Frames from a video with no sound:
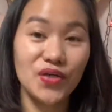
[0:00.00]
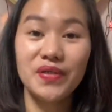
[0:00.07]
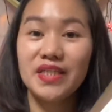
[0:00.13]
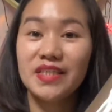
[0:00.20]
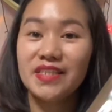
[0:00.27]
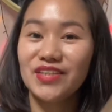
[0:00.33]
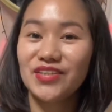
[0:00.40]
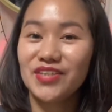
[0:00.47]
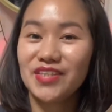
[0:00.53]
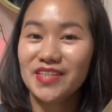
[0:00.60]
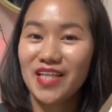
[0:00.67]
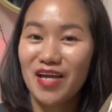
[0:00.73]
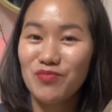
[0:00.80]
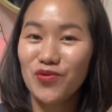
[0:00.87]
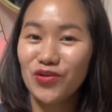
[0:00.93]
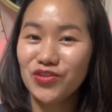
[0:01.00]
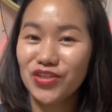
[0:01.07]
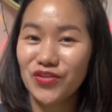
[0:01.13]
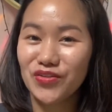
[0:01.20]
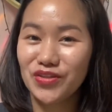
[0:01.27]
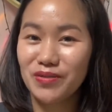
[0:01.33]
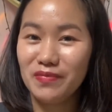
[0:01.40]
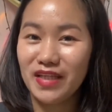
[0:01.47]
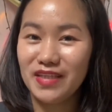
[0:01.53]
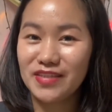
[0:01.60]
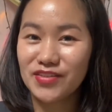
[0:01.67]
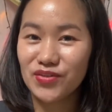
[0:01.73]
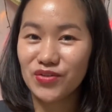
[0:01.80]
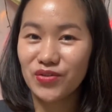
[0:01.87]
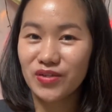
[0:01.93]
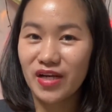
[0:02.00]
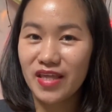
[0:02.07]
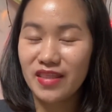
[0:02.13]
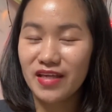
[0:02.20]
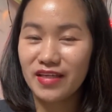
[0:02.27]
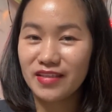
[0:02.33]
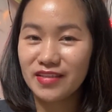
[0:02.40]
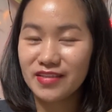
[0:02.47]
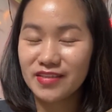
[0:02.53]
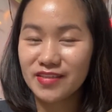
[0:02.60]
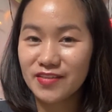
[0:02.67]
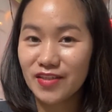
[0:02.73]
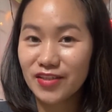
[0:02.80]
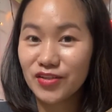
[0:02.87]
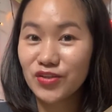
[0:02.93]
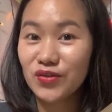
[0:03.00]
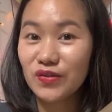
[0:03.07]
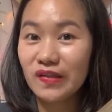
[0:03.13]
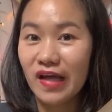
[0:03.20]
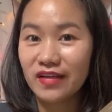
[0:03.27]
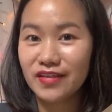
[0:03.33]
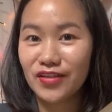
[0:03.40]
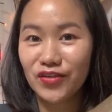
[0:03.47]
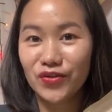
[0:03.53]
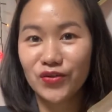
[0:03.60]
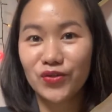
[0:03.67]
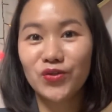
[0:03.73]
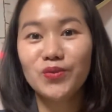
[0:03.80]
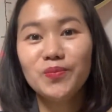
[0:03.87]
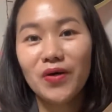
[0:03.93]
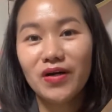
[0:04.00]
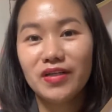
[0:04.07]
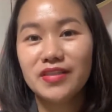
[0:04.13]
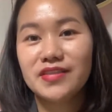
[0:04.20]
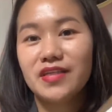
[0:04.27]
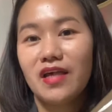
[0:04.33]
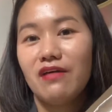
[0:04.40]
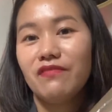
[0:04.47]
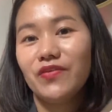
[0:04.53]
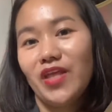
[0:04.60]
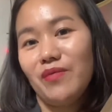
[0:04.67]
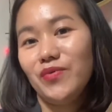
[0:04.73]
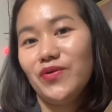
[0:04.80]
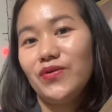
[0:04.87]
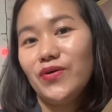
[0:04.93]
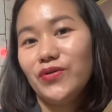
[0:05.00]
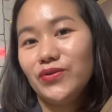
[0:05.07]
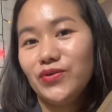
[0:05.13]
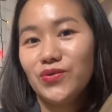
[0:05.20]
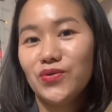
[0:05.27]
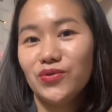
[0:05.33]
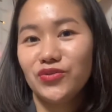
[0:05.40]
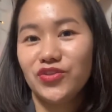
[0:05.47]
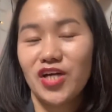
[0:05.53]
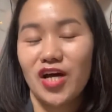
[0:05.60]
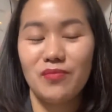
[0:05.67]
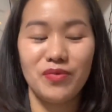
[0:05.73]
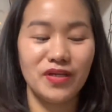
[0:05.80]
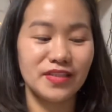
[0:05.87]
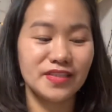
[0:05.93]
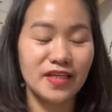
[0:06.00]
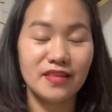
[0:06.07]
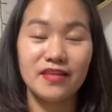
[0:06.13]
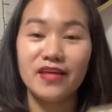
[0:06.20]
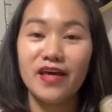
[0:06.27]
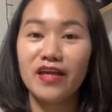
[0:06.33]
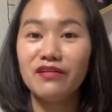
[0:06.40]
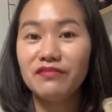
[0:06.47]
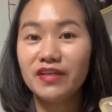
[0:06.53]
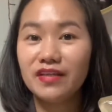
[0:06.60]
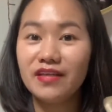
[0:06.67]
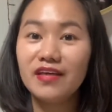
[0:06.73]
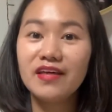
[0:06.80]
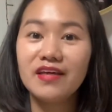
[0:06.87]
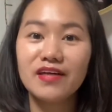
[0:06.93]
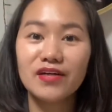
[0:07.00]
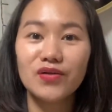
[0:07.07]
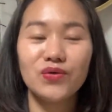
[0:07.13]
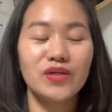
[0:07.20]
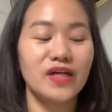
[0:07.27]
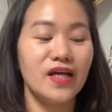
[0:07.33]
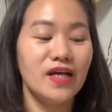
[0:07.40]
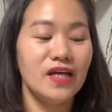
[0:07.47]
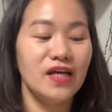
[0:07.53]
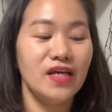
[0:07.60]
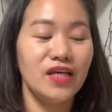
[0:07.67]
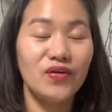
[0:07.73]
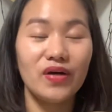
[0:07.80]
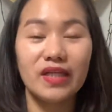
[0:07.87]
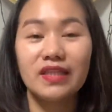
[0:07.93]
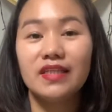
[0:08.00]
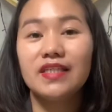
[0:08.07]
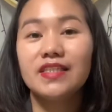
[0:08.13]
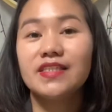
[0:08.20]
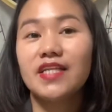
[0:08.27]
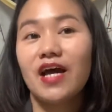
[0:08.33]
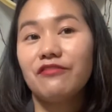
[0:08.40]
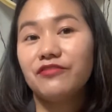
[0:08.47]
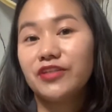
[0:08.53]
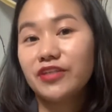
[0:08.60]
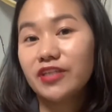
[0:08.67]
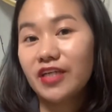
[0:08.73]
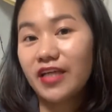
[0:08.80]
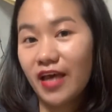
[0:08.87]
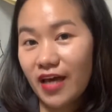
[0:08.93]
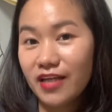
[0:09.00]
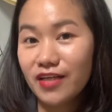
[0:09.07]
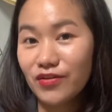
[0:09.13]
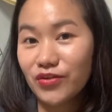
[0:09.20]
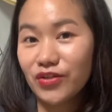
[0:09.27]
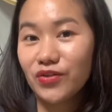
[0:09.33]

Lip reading: easy, just type Gongcha on the Play Store and then start collecting your coupons every time you go to Gongcha, because at the end of the year, or at least after getting or